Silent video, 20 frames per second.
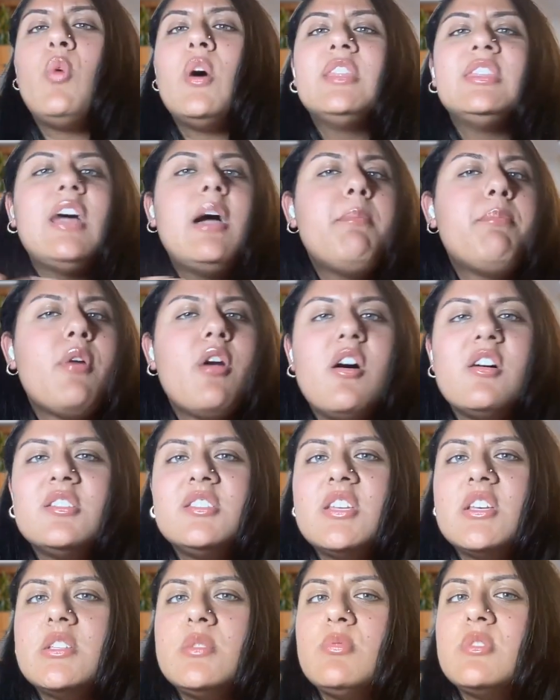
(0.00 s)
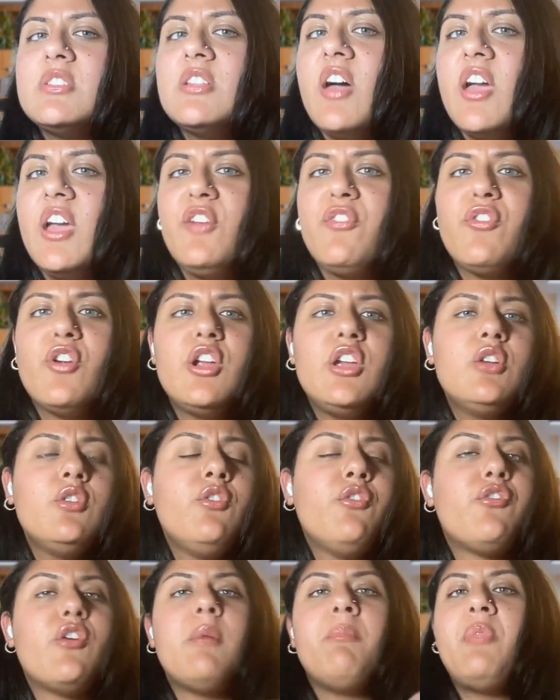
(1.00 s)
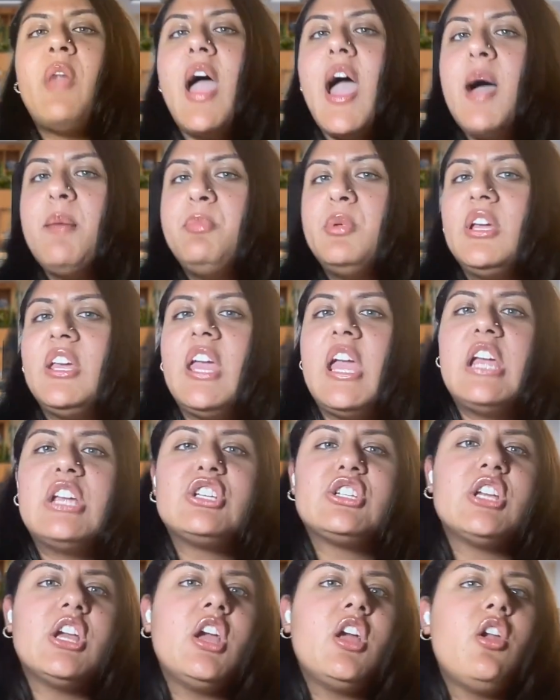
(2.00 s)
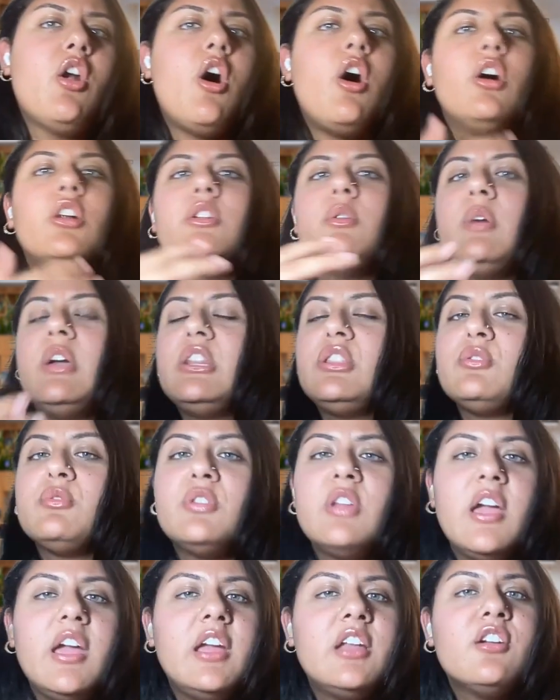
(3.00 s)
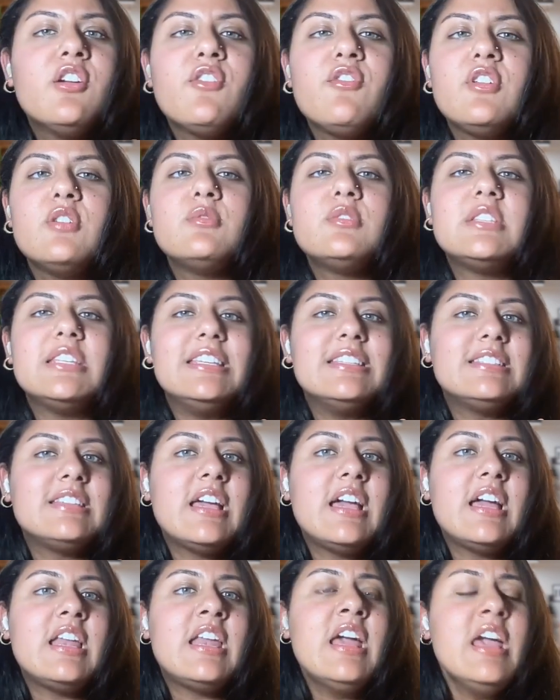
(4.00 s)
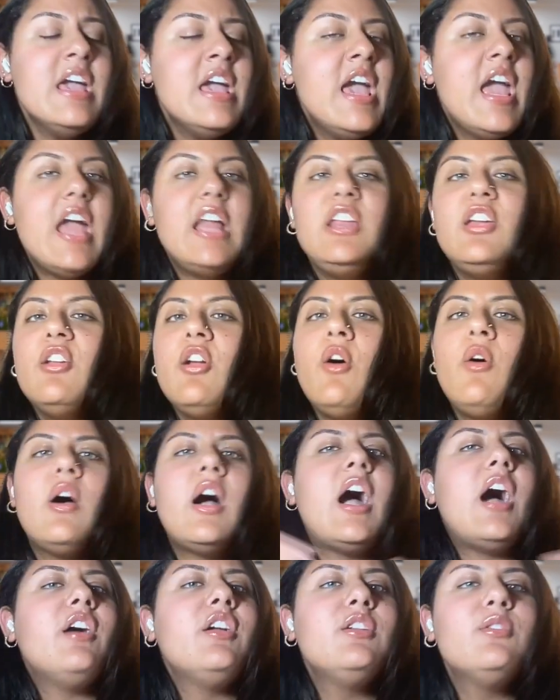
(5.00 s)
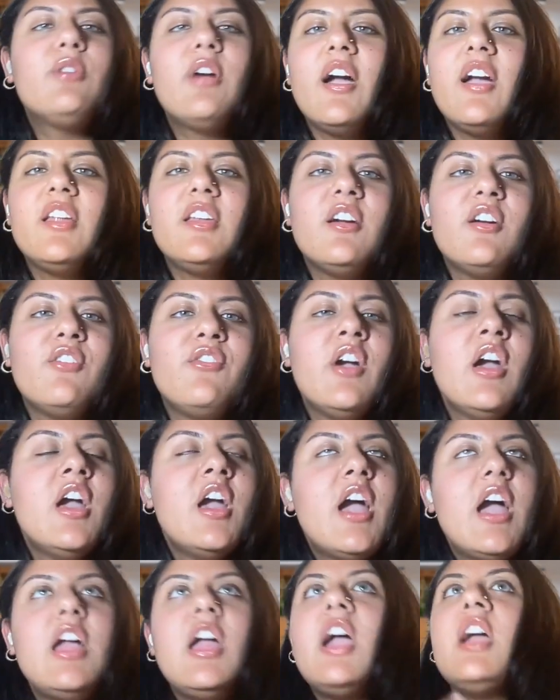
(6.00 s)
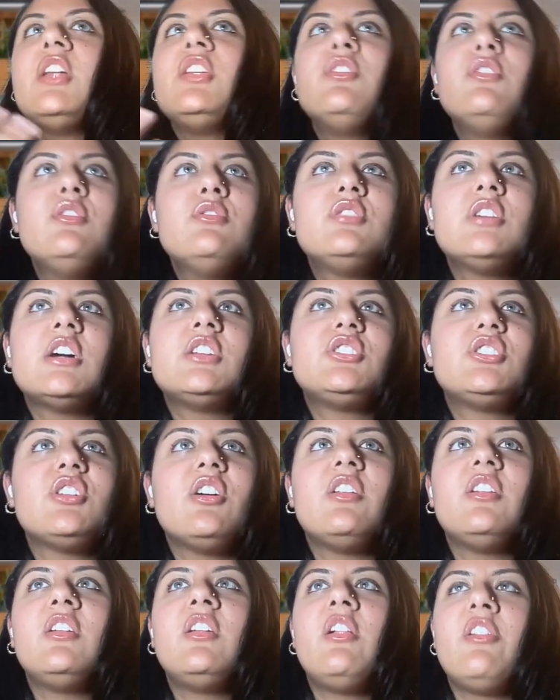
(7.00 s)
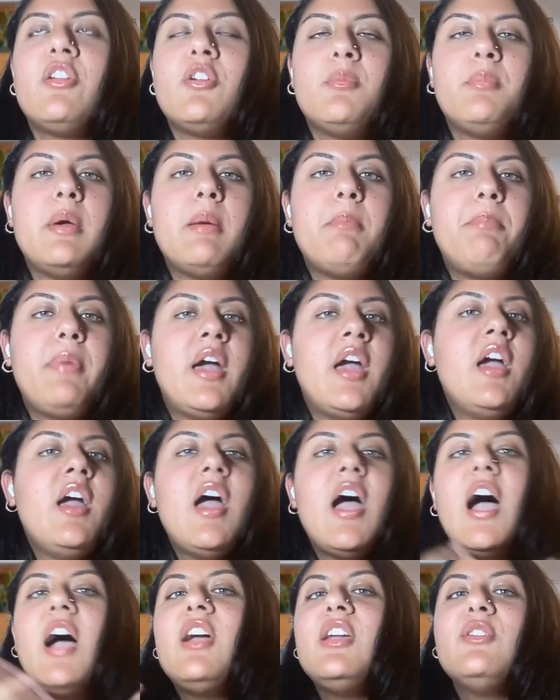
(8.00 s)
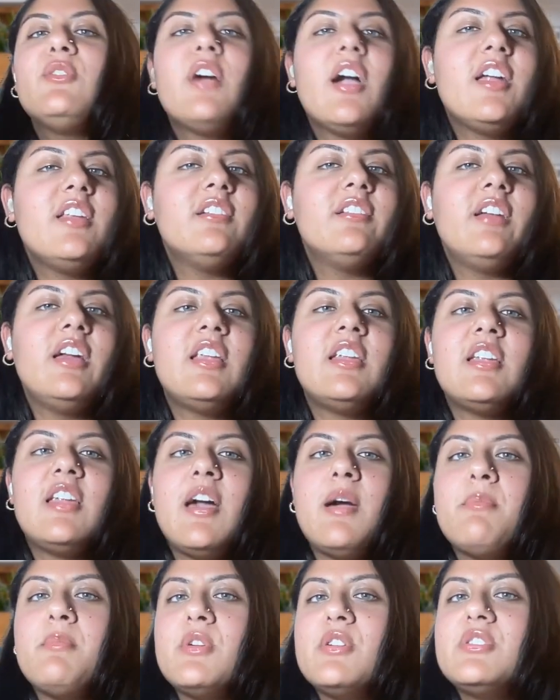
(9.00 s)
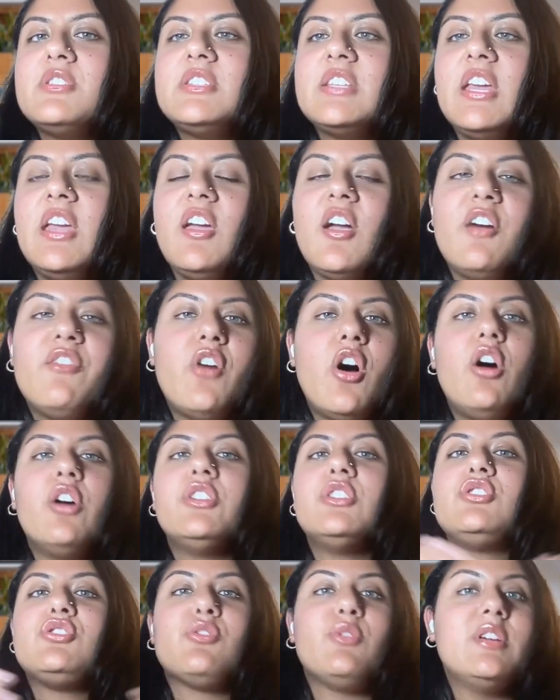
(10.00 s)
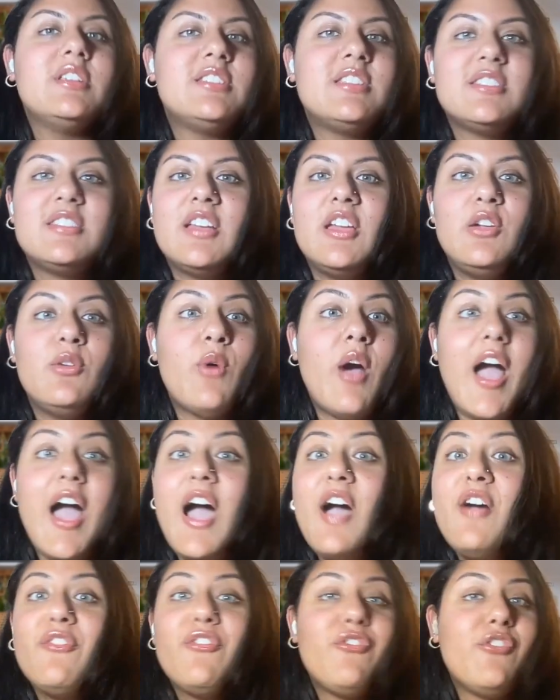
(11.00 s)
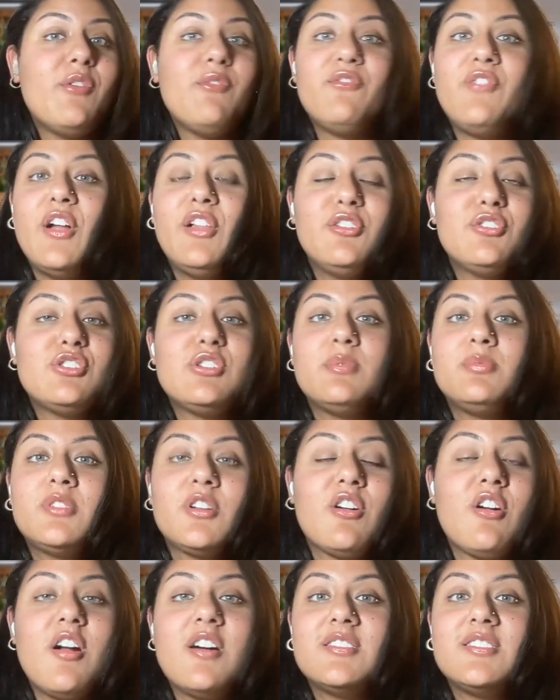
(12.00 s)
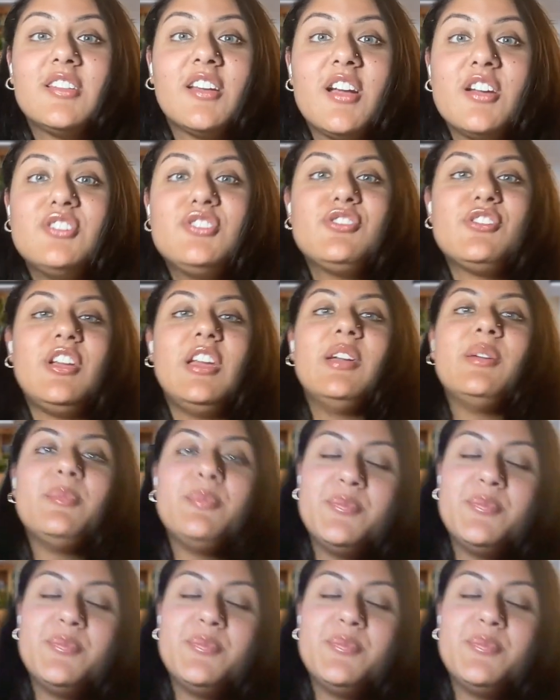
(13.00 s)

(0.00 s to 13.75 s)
that process was like for you from the application all the way through the interview season, and how you kind of, I know you touched on it a little bit, but how you kind of landed at Mercy of all the choices that you have from fellowships across the country.